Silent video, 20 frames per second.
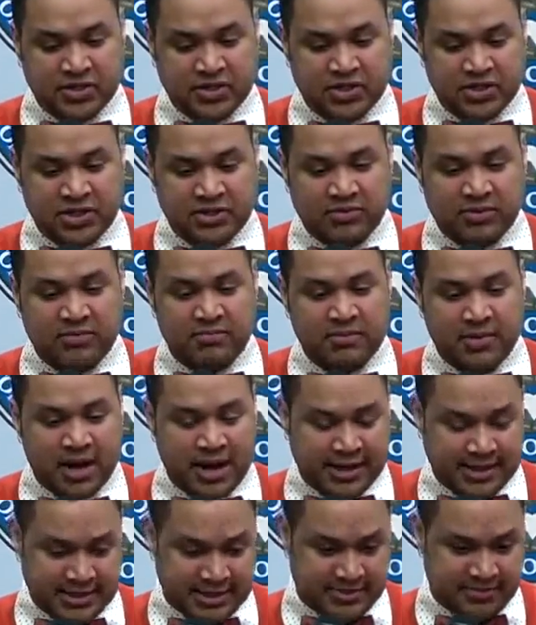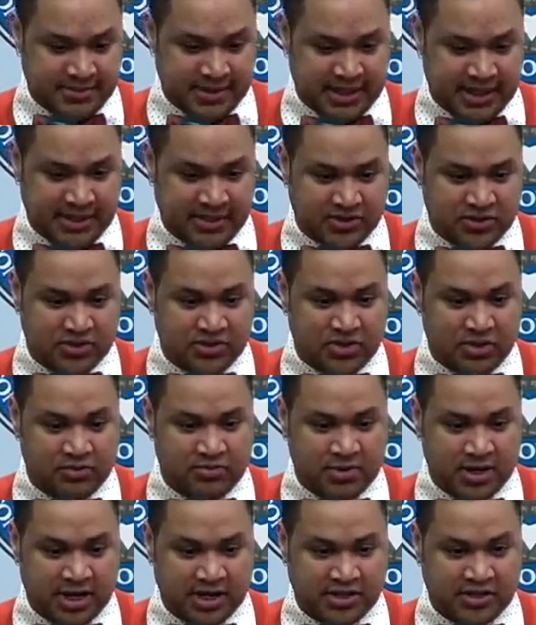she reminded me
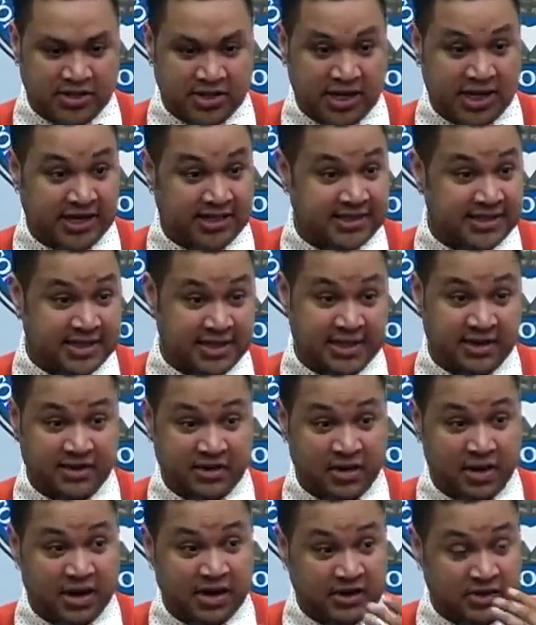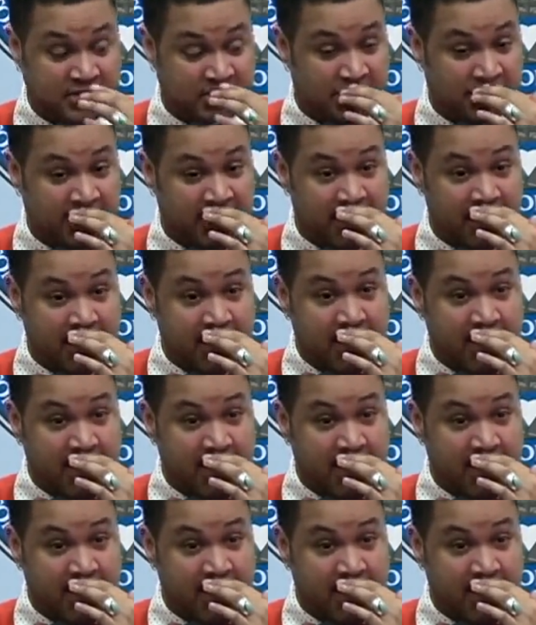so much, and I see it here in Arkansas,